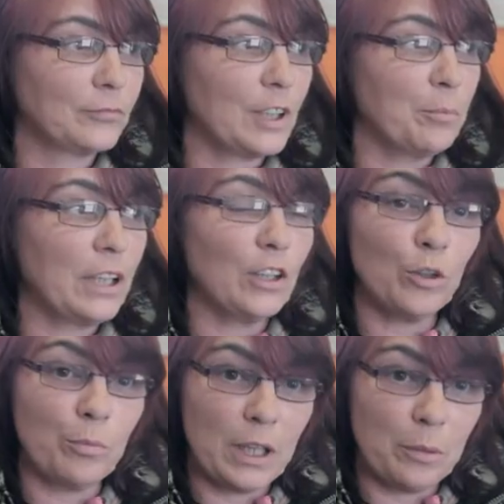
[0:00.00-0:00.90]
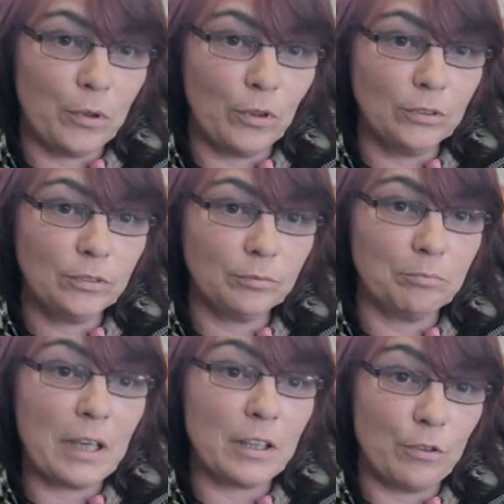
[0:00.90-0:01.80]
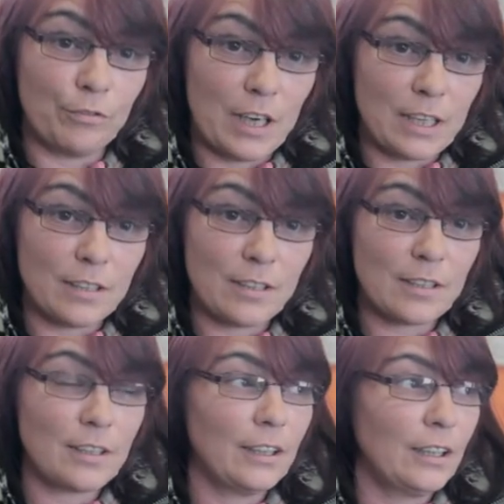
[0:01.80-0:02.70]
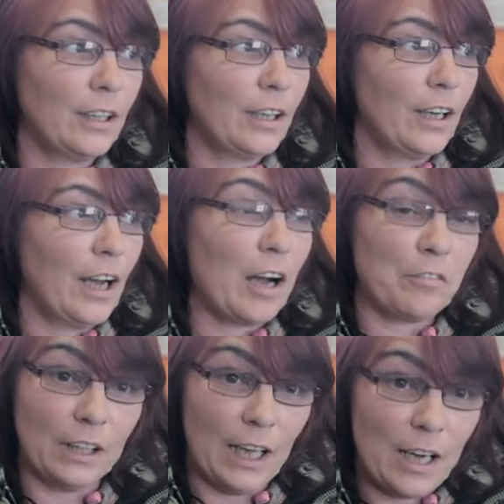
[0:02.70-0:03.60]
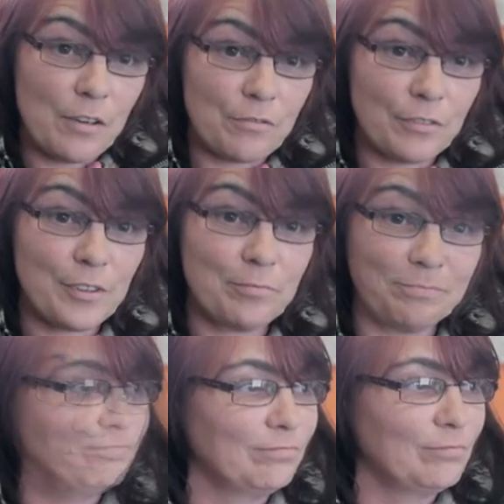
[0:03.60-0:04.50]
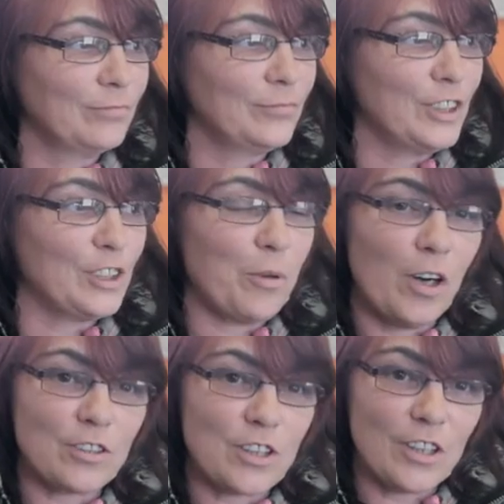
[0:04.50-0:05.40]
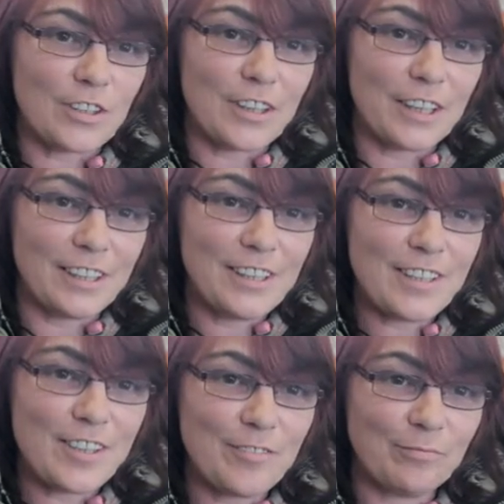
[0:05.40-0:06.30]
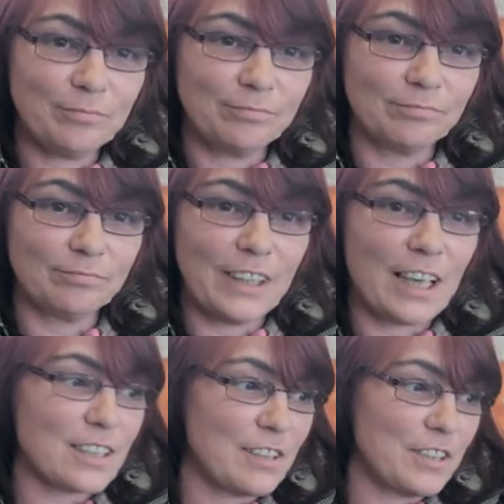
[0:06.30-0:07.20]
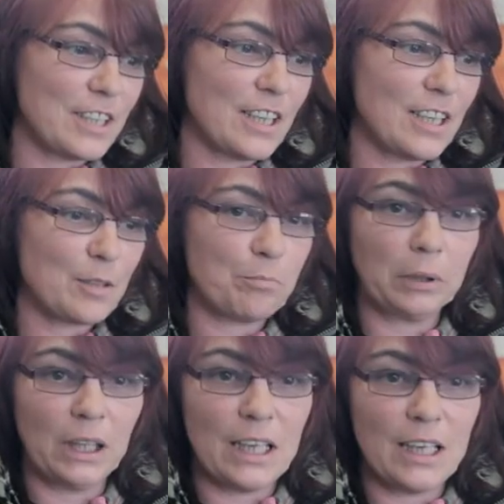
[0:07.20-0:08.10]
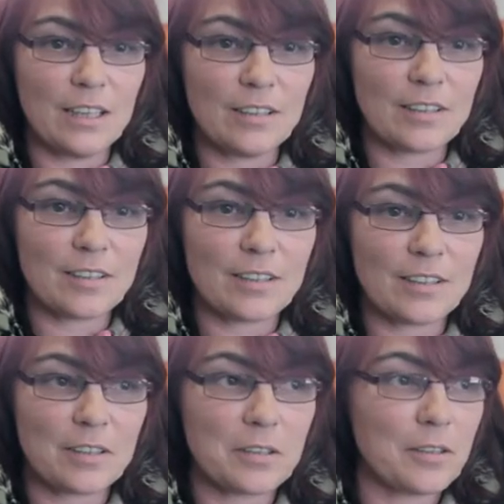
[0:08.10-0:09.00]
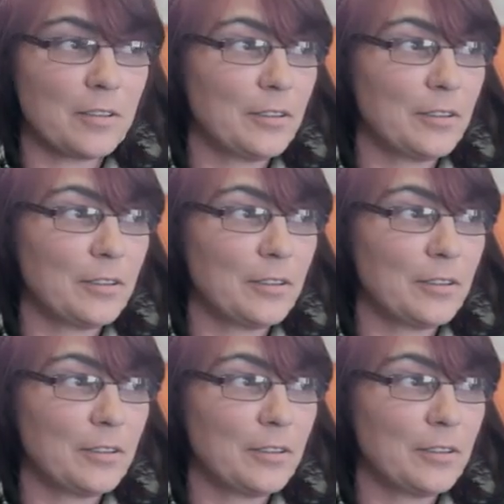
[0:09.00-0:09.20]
You meet new people, make new friends, have a laugh, you do all sorts of things, activities, plays,